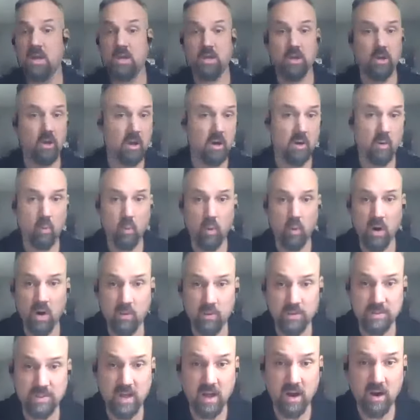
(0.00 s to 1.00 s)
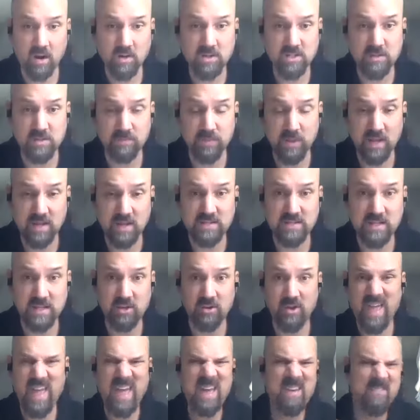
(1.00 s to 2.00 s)
You're gonna work with the art supplies that
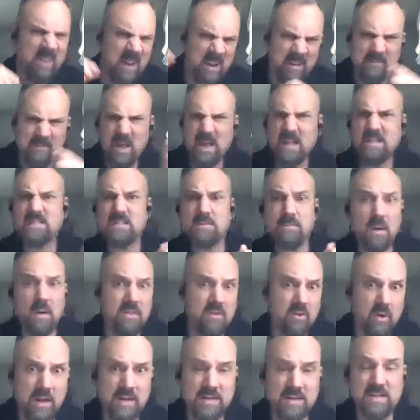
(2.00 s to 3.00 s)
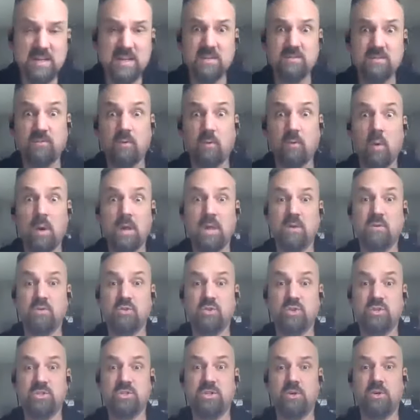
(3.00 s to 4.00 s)
you have, and I've got some other ideas for what you
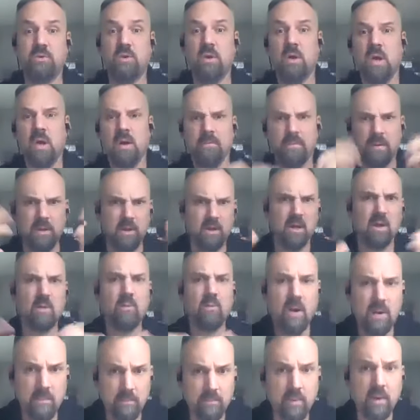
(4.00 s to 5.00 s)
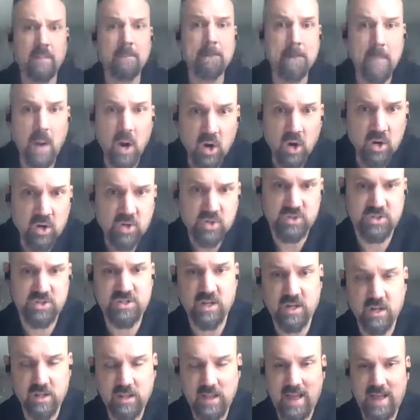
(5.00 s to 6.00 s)
should do, but you're gonna wanna bring markers
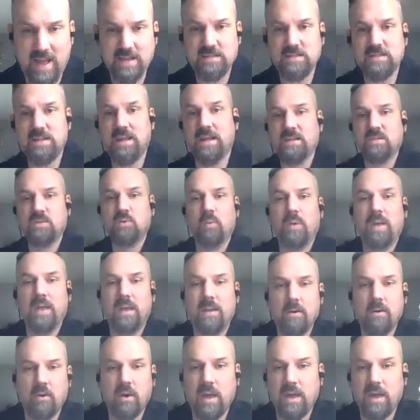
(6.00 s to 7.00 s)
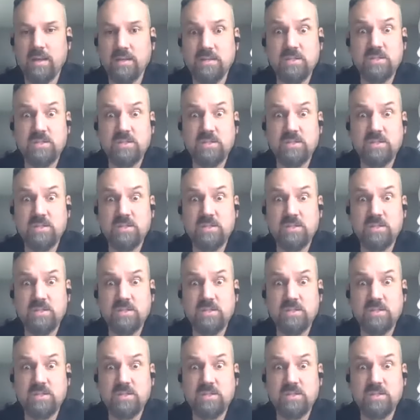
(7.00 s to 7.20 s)
to class next week, okay?